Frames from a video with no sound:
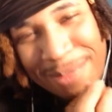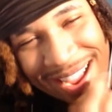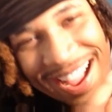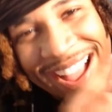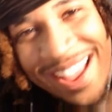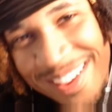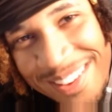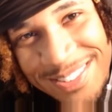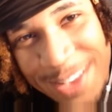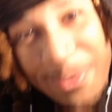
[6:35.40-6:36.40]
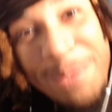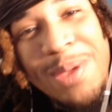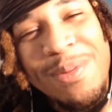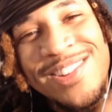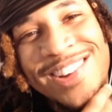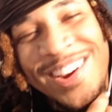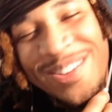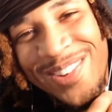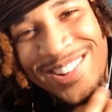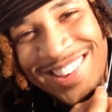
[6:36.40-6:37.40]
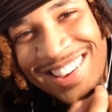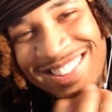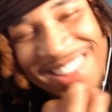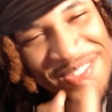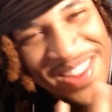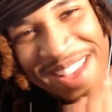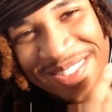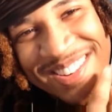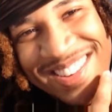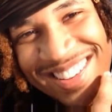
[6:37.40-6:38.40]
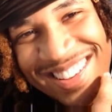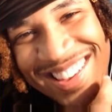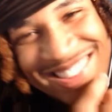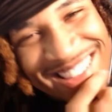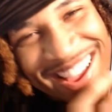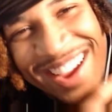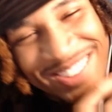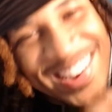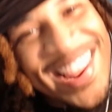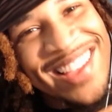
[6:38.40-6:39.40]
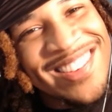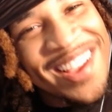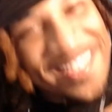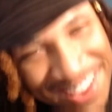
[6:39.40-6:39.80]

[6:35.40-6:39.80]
My guy, can we be mature here for a second? Stop laughing. It's all right, relax, calm